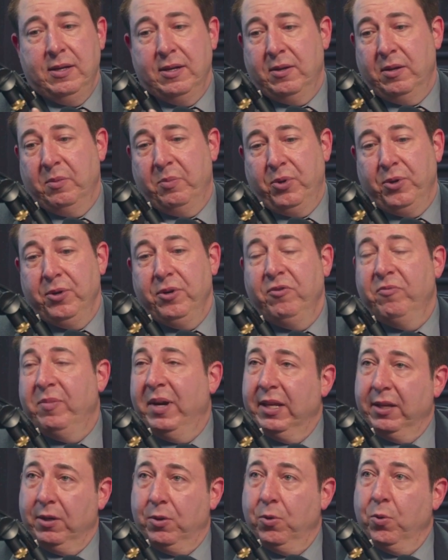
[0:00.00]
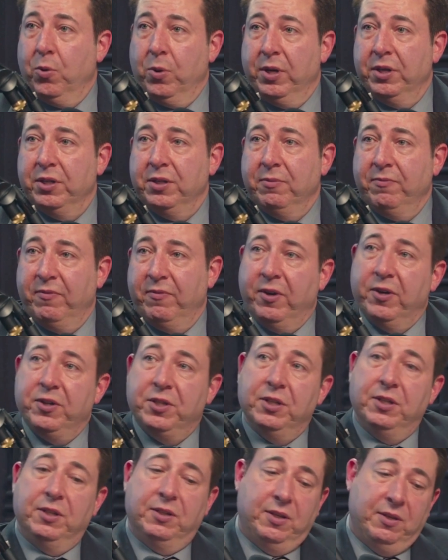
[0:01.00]
approved by the courts
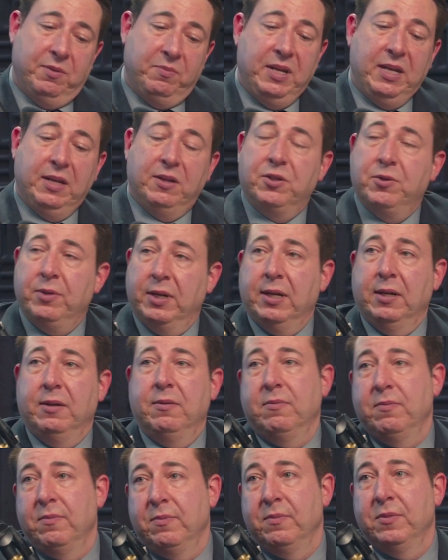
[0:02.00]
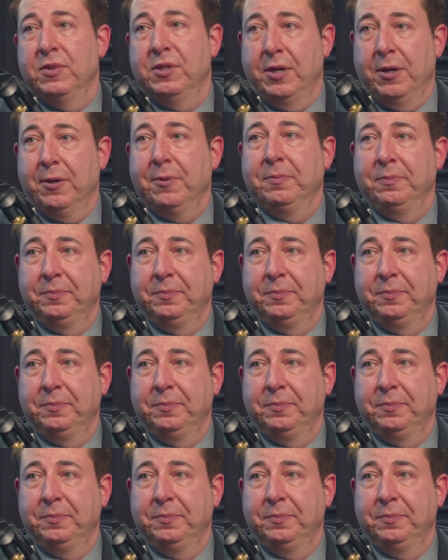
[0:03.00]
versus being stricken. So